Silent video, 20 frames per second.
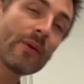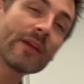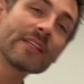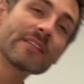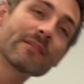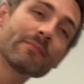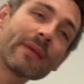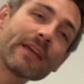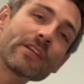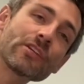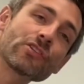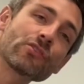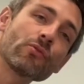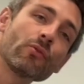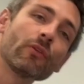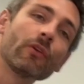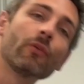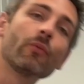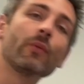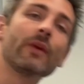to make
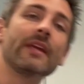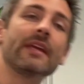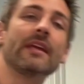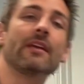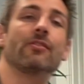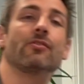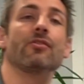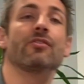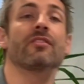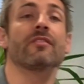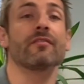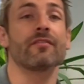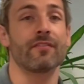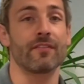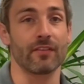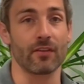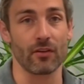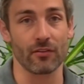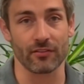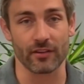sure that we do some
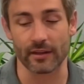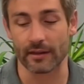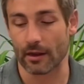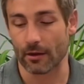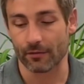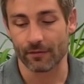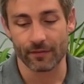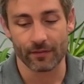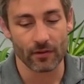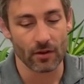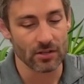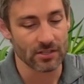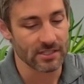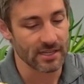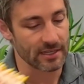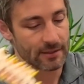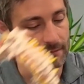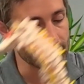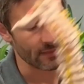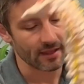flossing. Now,
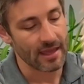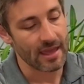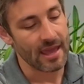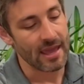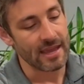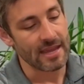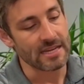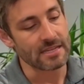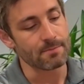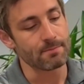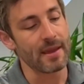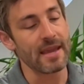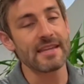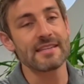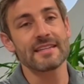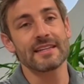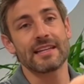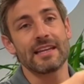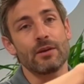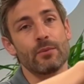flossing is
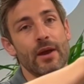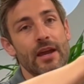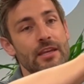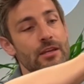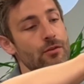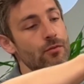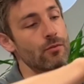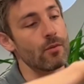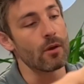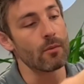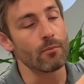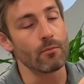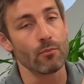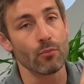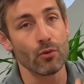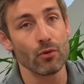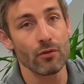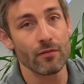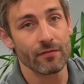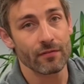basically where you
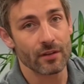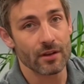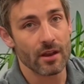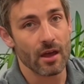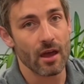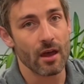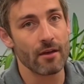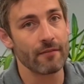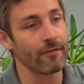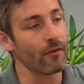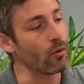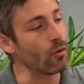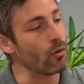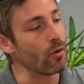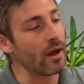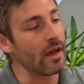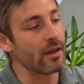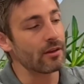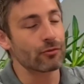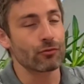move the nerve or
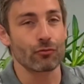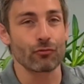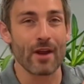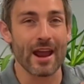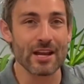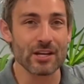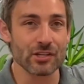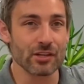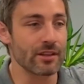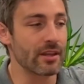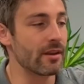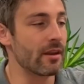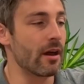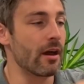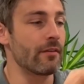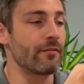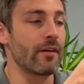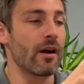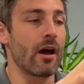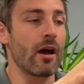traction the
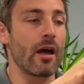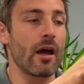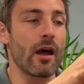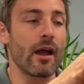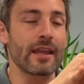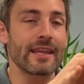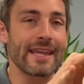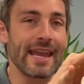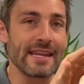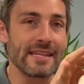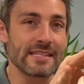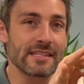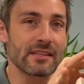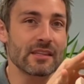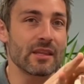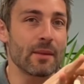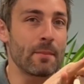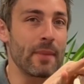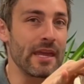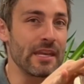nerve against
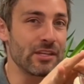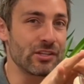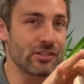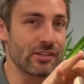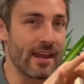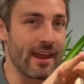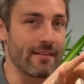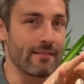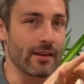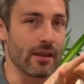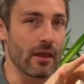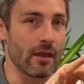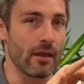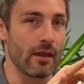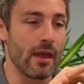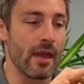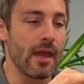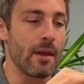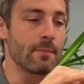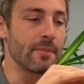the pinched area.
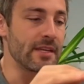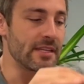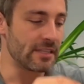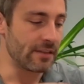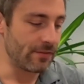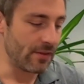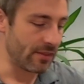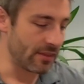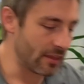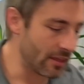Because if you think